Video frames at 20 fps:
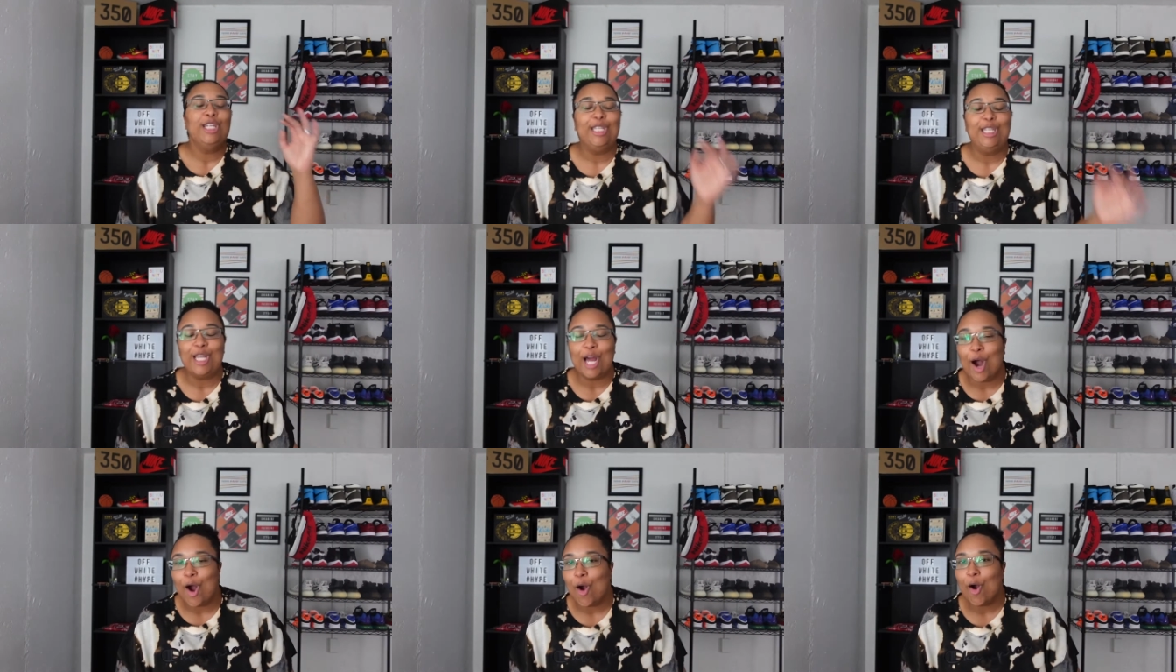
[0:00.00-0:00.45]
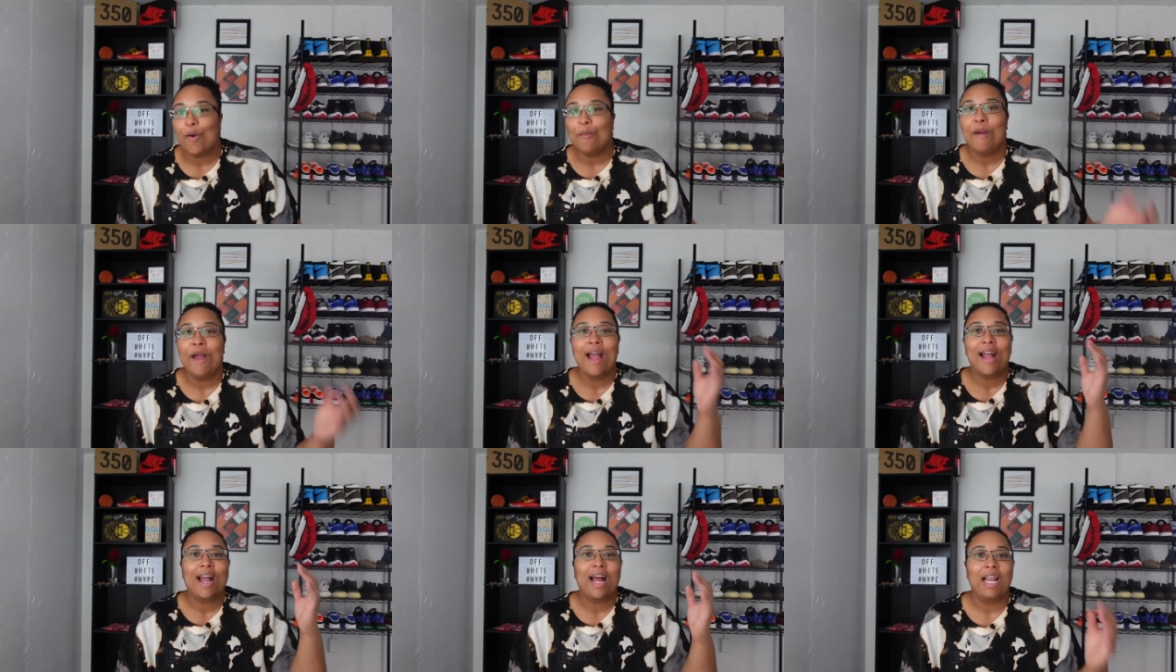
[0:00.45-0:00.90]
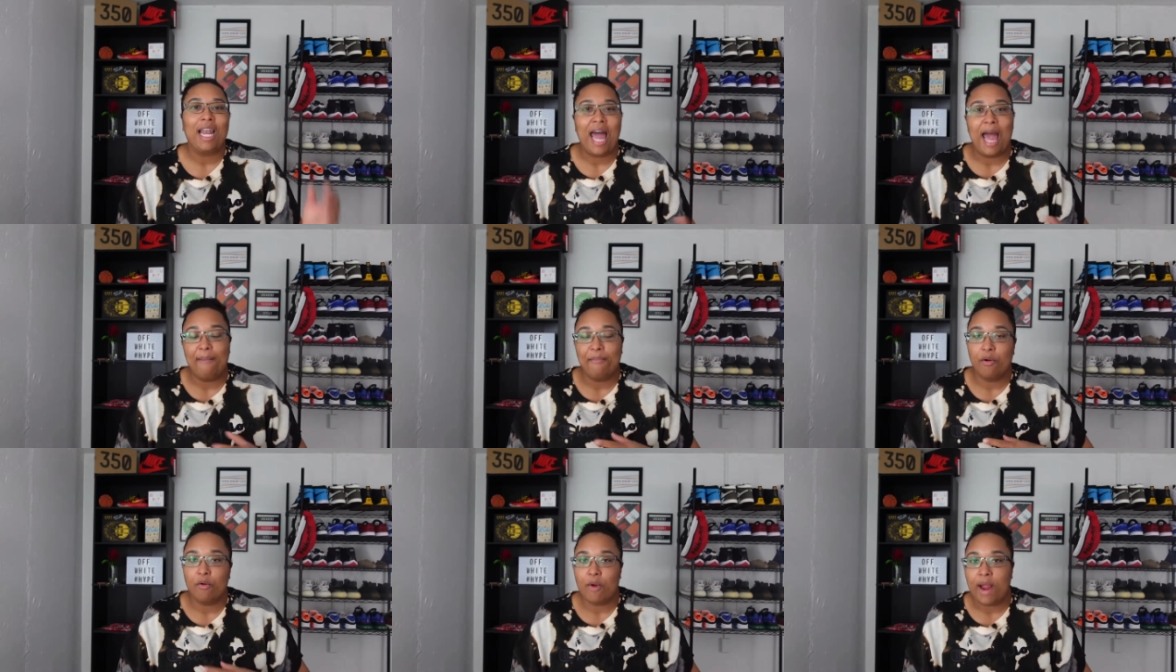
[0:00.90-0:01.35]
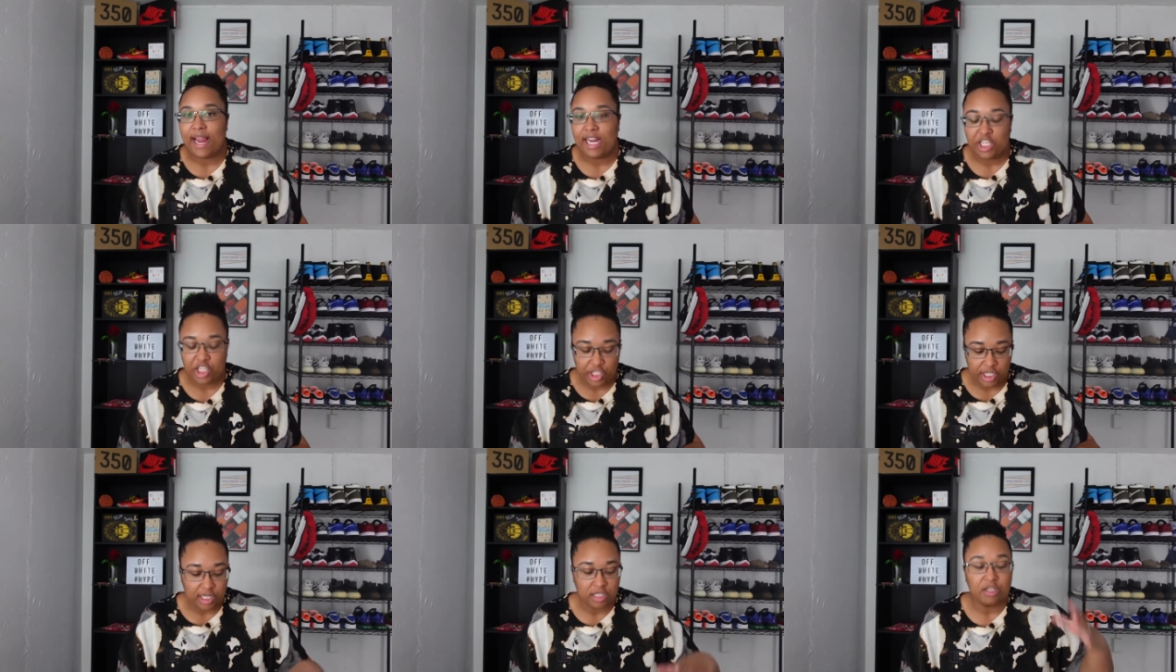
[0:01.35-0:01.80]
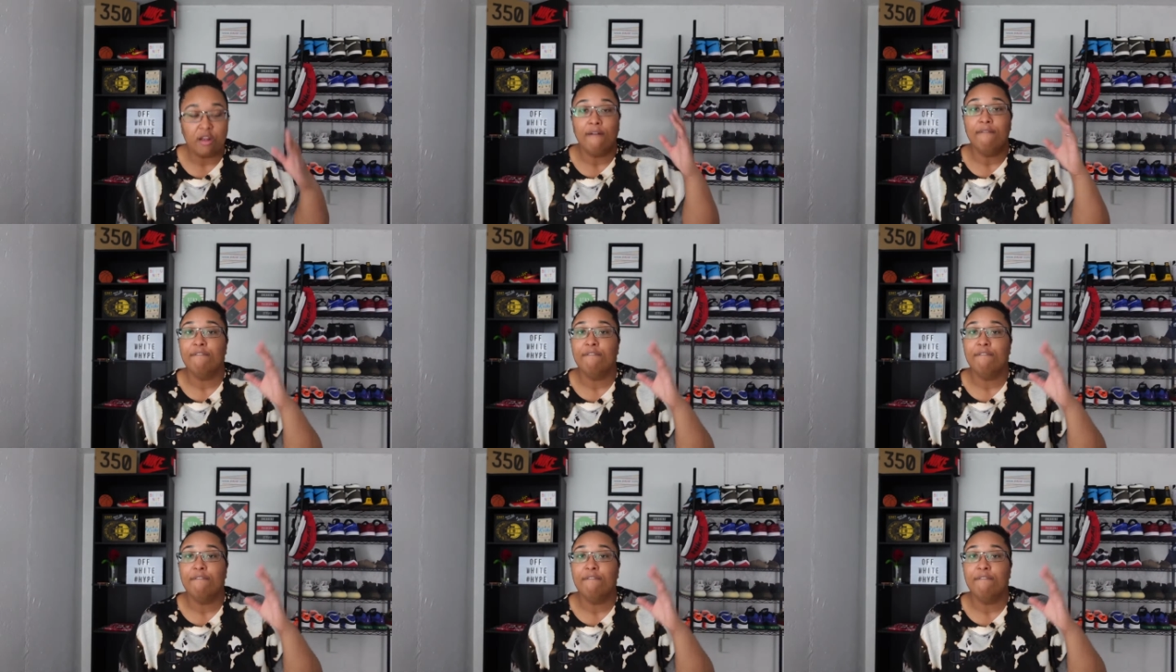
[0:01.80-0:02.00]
dope collaborations.